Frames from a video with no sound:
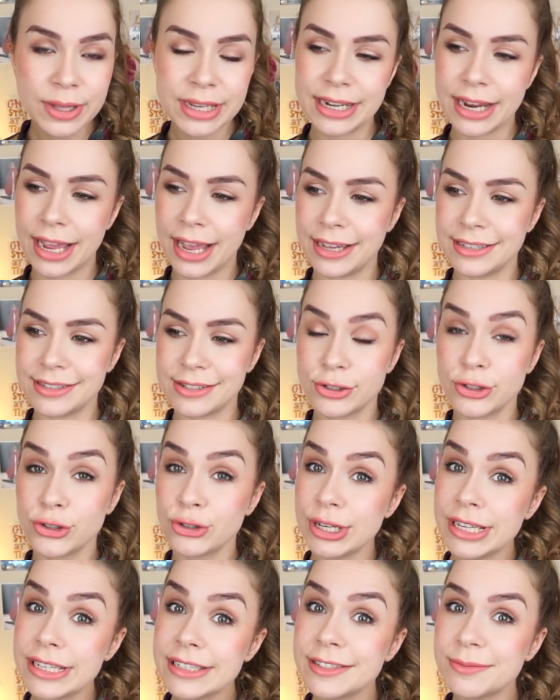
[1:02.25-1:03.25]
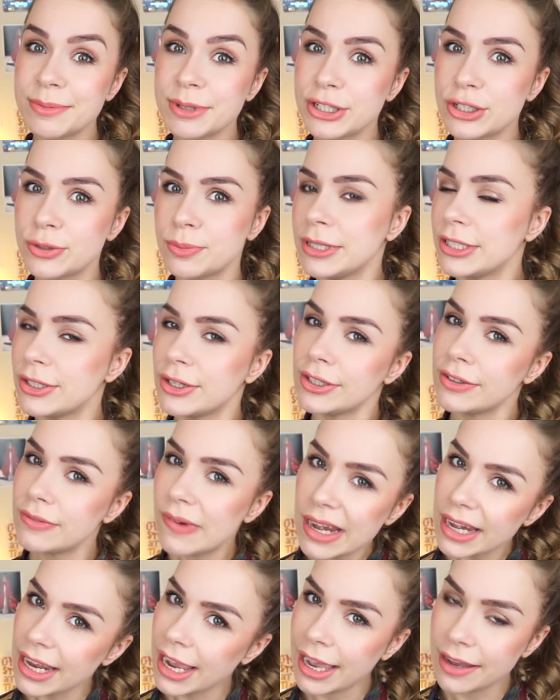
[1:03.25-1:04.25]
It has trees, which we don't
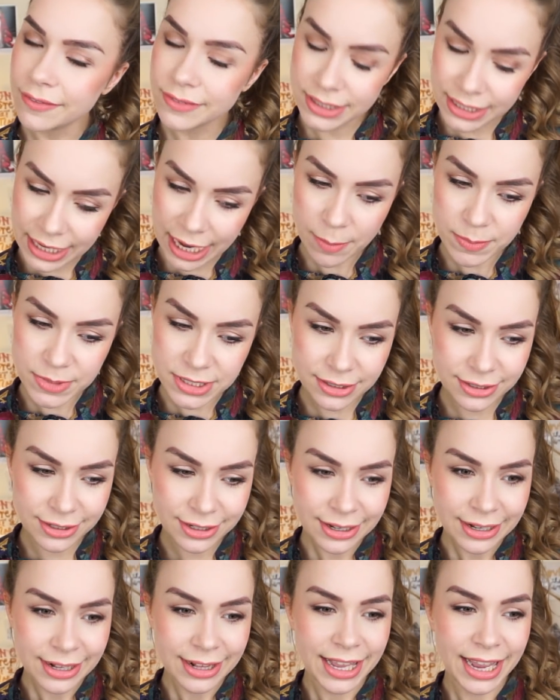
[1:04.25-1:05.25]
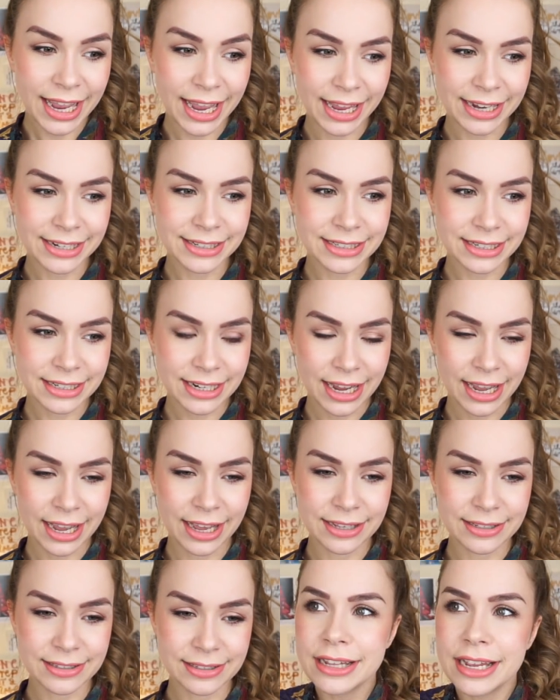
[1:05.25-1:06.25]
really have in Camden, and it
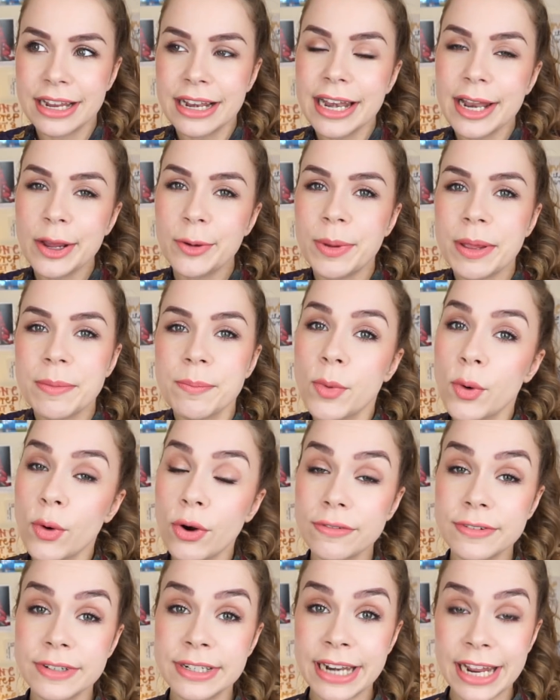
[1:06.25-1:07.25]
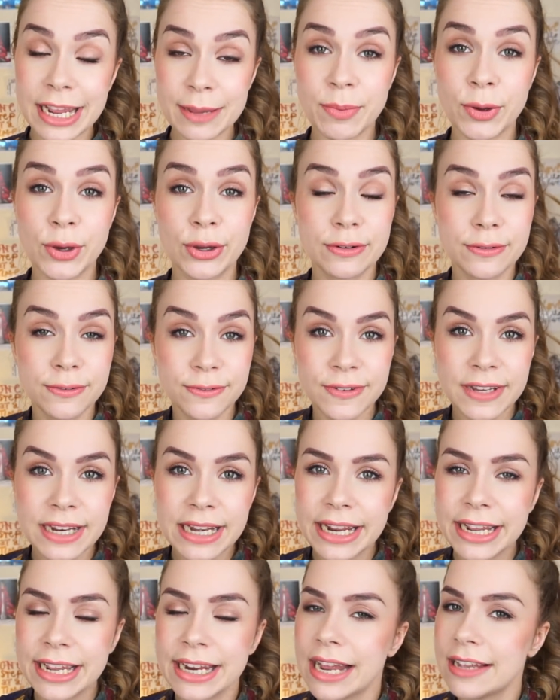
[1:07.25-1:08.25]
has a little bit more of a neighborhood
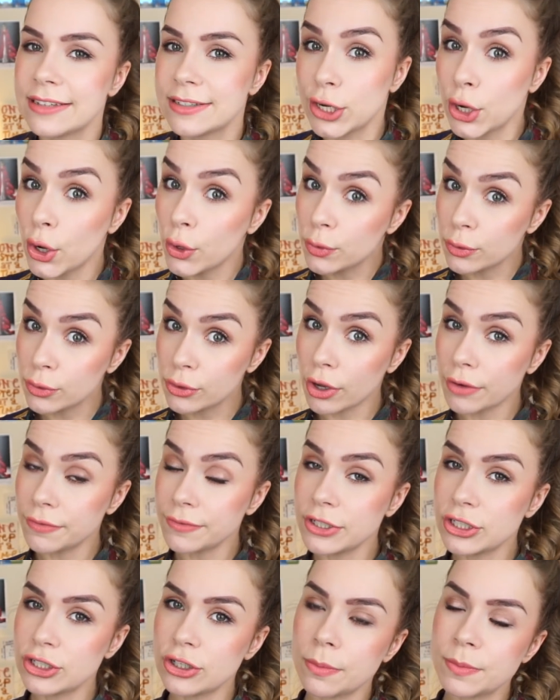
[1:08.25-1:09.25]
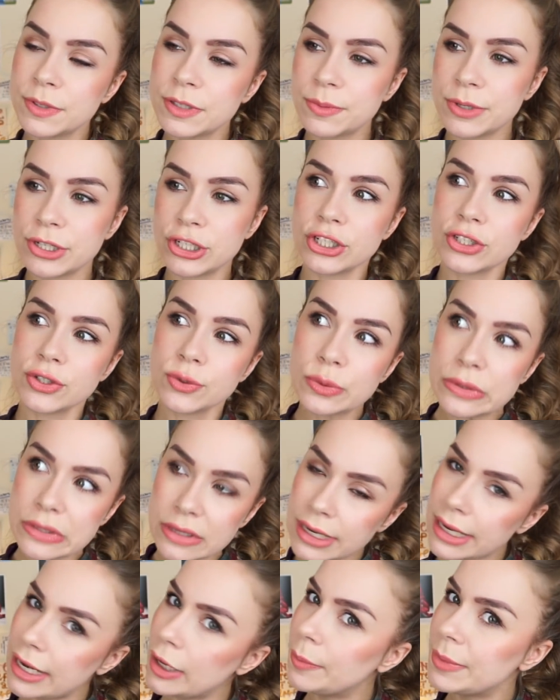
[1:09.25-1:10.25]
feeling. It has local coffee shops, which is
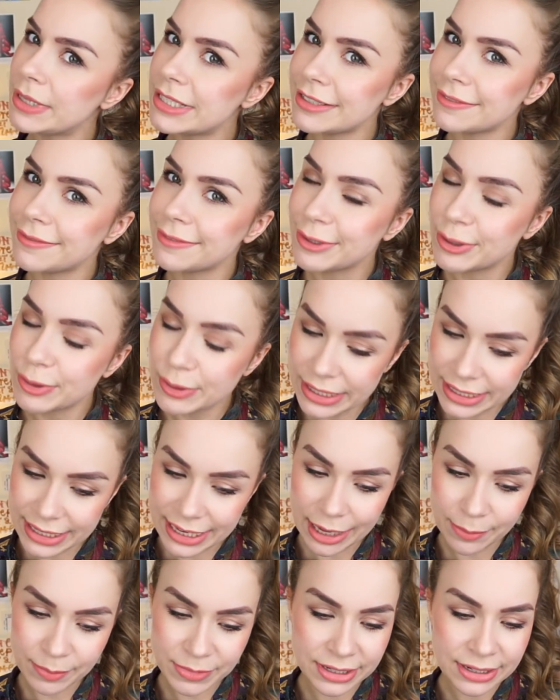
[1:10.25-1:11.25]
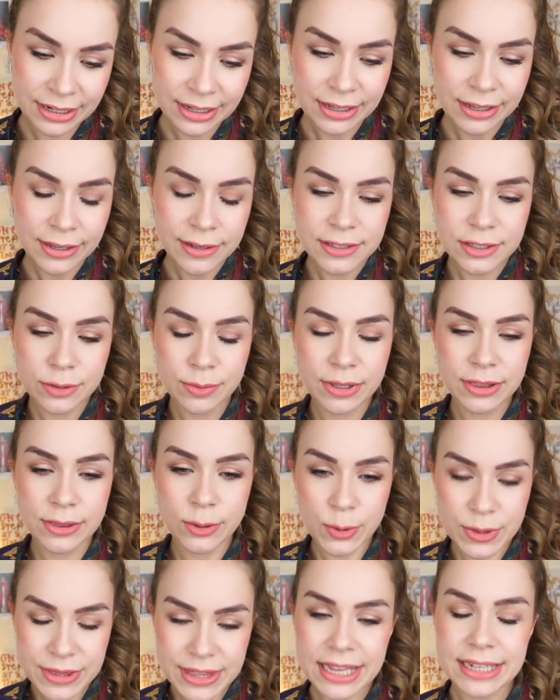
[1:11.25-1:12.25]
also a little bit difficult in Camden. So we
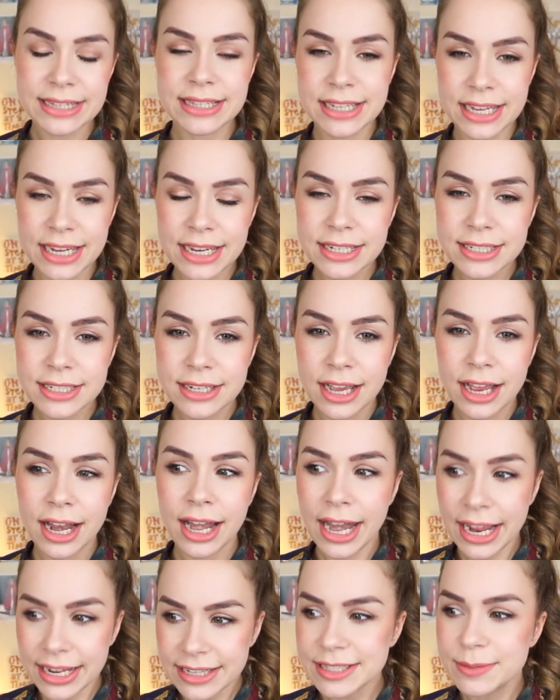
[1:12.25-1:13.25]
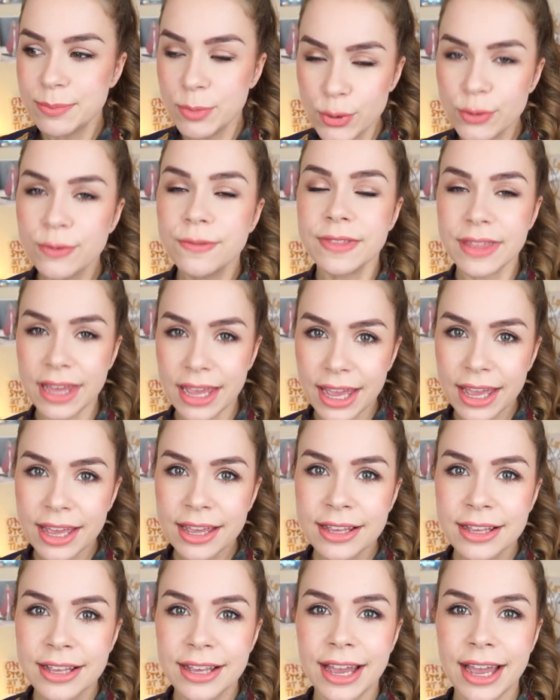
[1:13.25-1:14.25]
thought, that's it, let's move there.
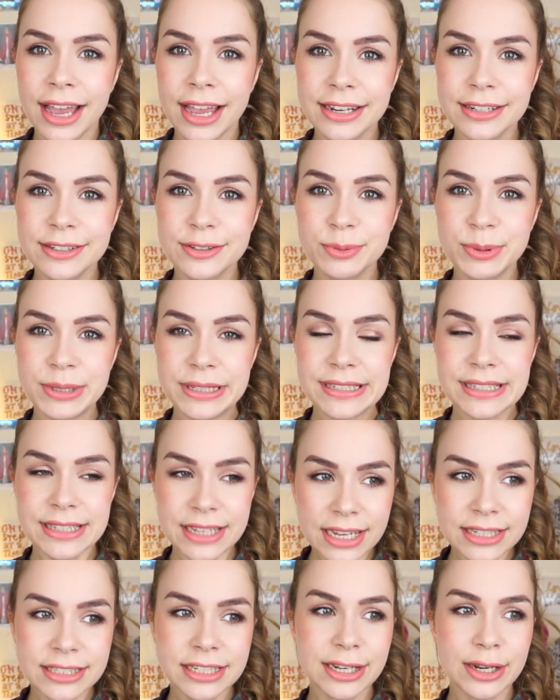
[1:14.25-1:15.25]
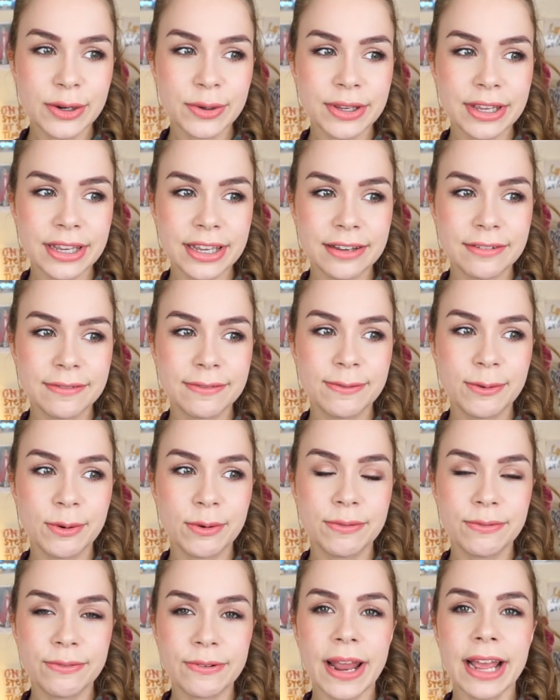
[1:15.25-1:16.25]
And we started looking for
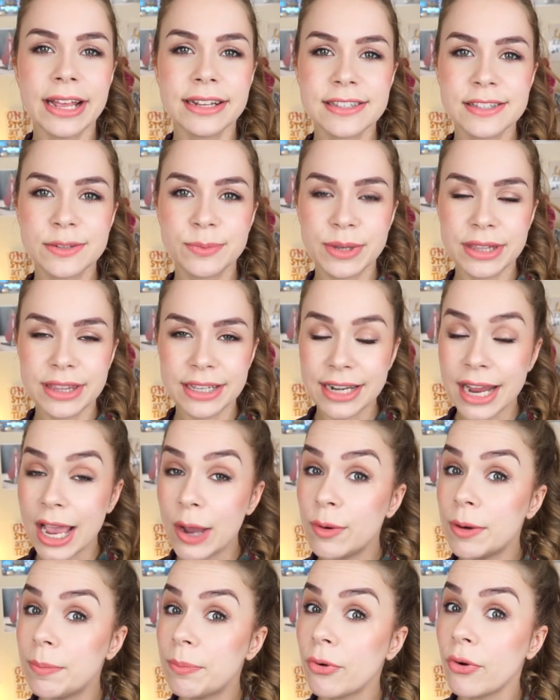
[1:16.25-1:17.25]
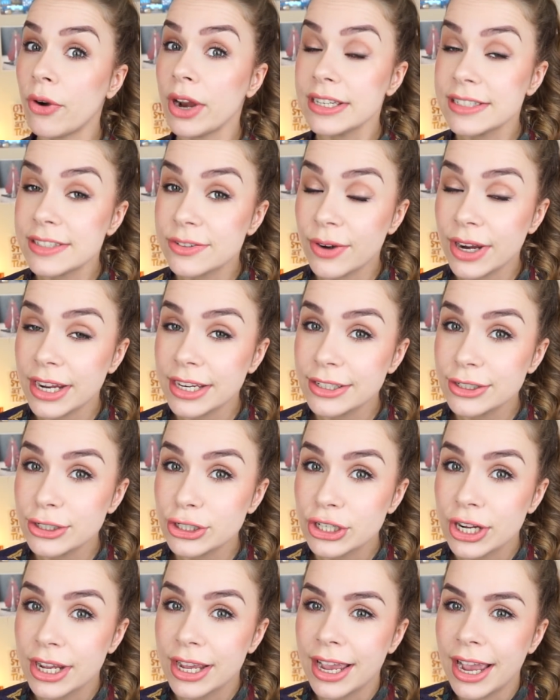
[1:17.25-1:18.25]
flats within our price
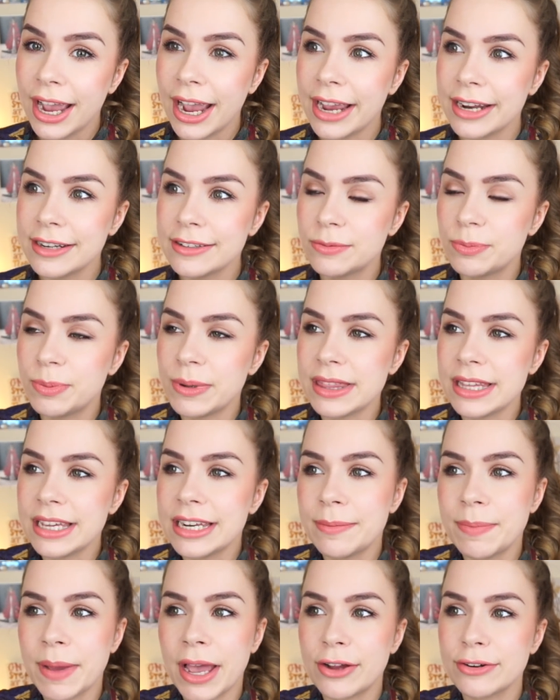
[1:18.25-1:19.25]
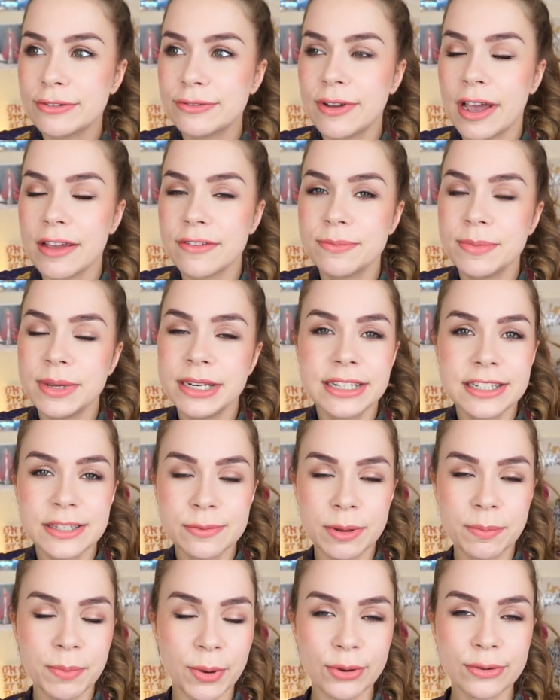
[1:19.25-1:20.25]
range, and within about 5 minutes
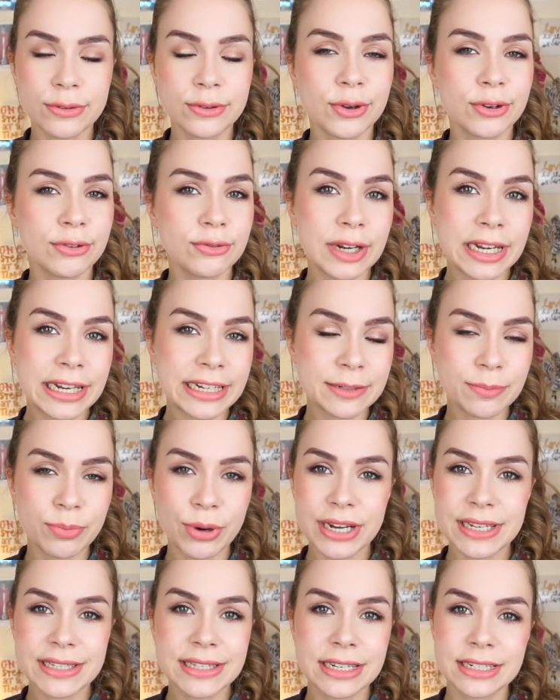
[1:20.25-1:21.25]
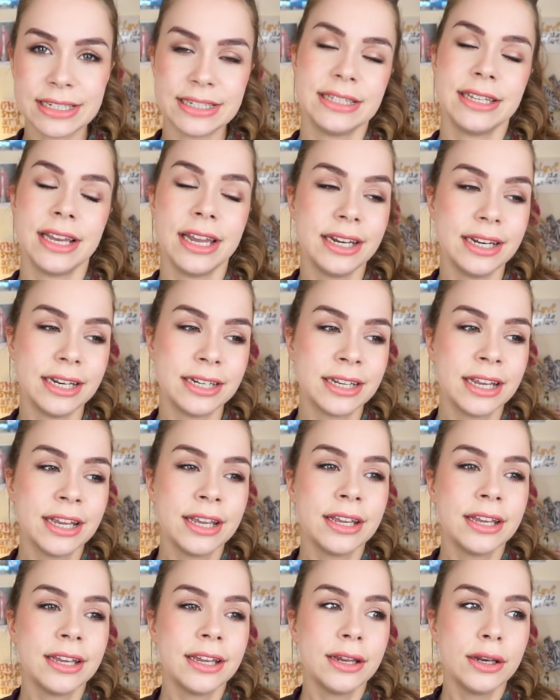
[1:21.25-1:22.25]
we both got really depressed and decided
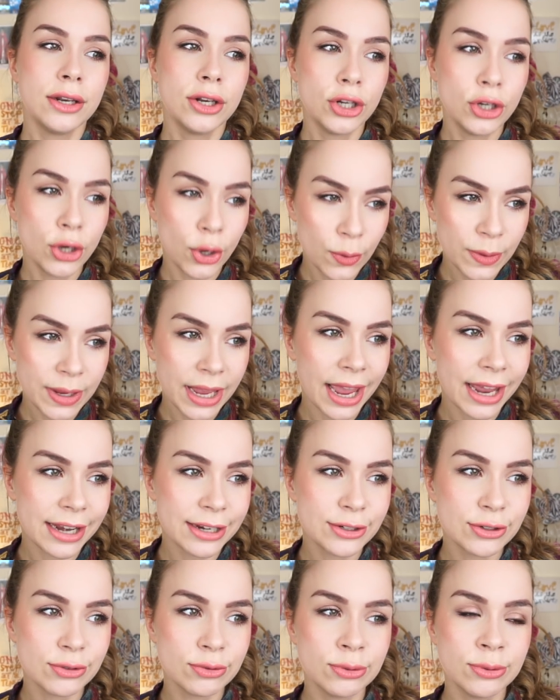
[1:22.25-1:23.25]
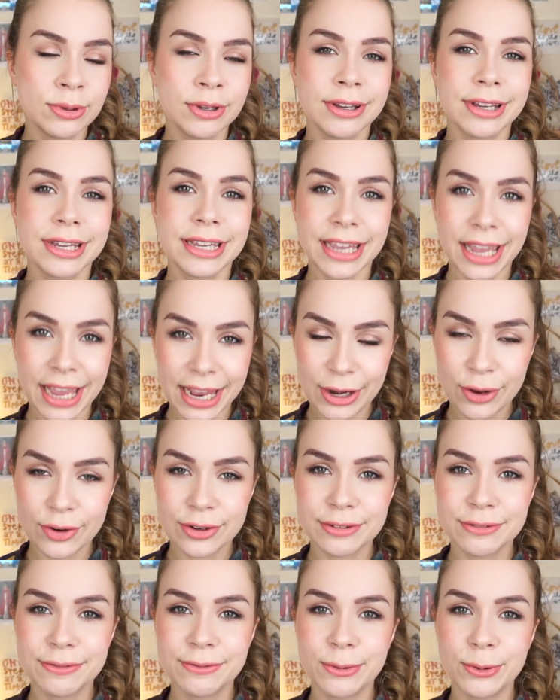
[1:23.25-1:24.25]
no can do,
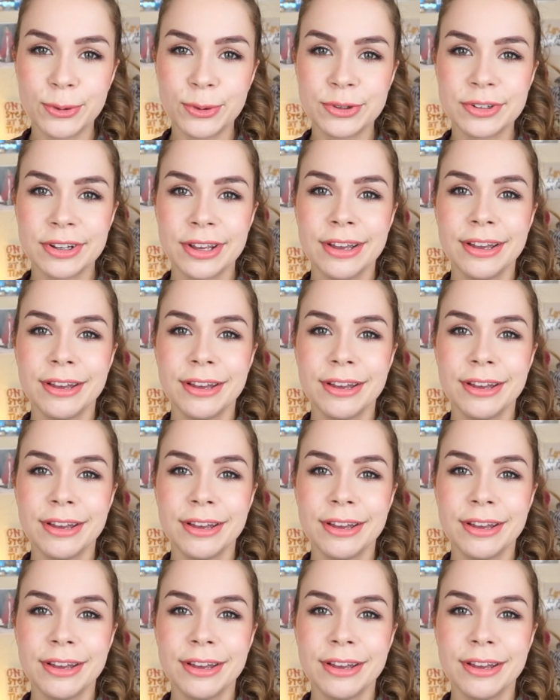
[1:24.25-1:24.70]
cannot afford.